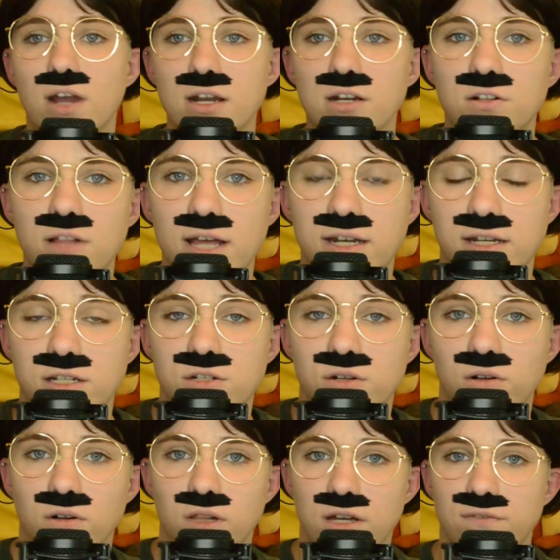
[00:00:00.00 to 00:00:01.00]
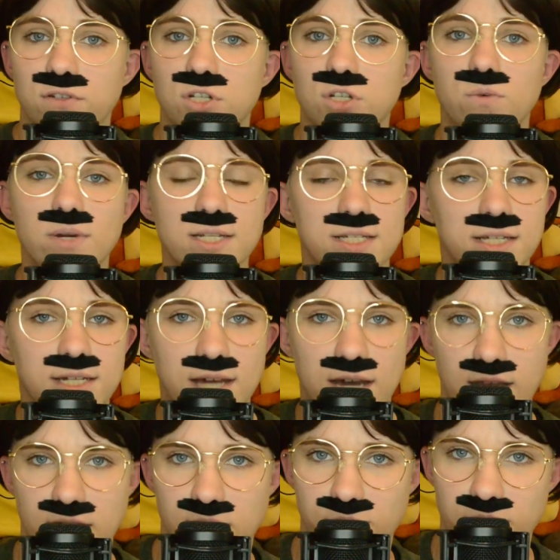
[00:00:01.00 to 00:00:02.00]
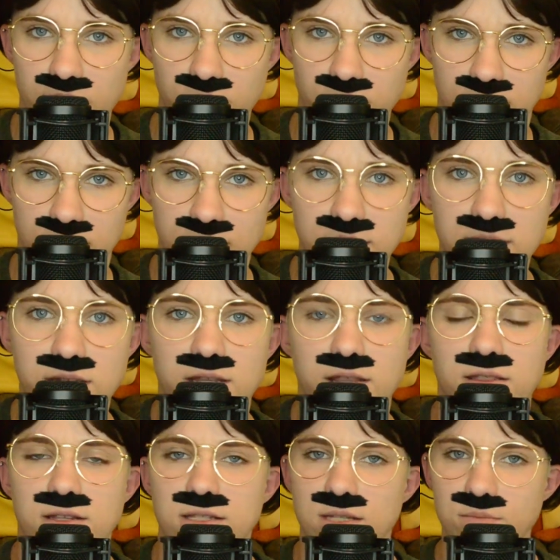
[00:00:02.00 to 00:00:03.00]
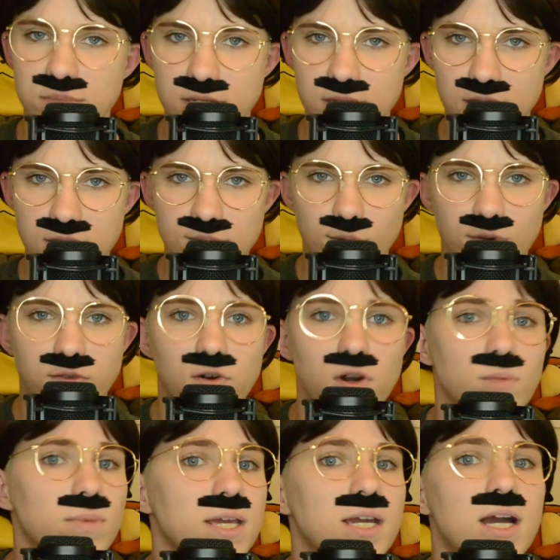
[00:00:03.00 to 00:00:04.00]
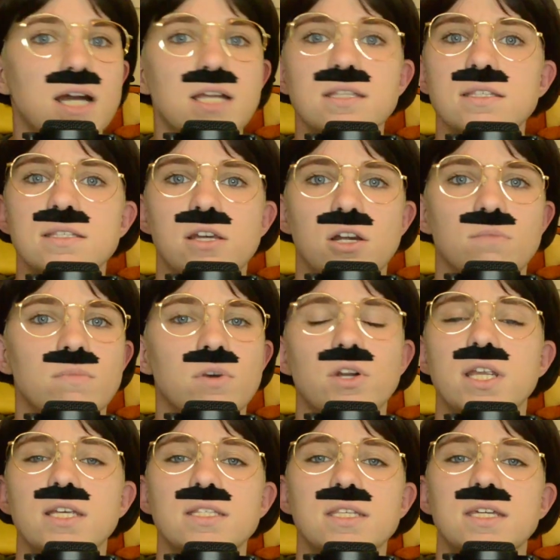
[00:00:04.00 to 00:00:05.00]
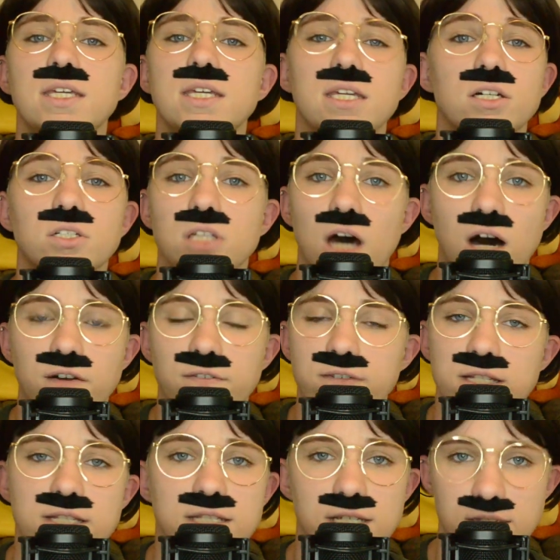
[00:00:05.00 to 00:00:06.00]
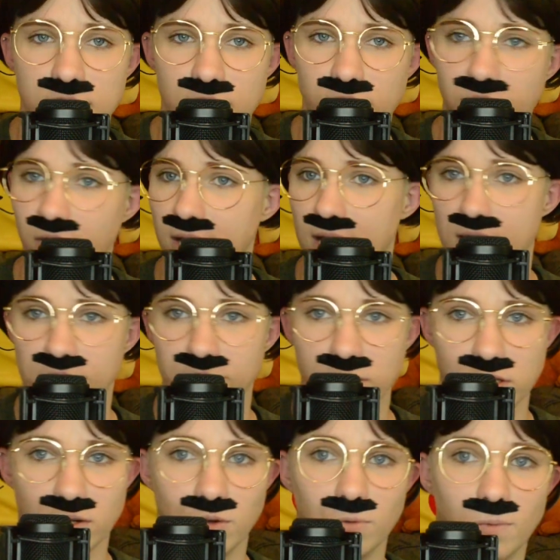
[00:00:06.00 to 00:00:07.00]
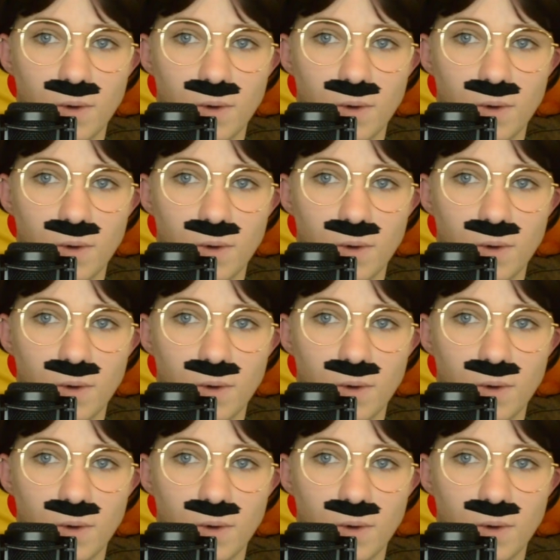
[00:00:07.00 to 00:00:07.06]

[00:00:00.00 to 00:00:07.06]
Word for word: Graggle had a total of 29 appearances in The Simpsons before being unceremoniously killed off in Season 3, Episode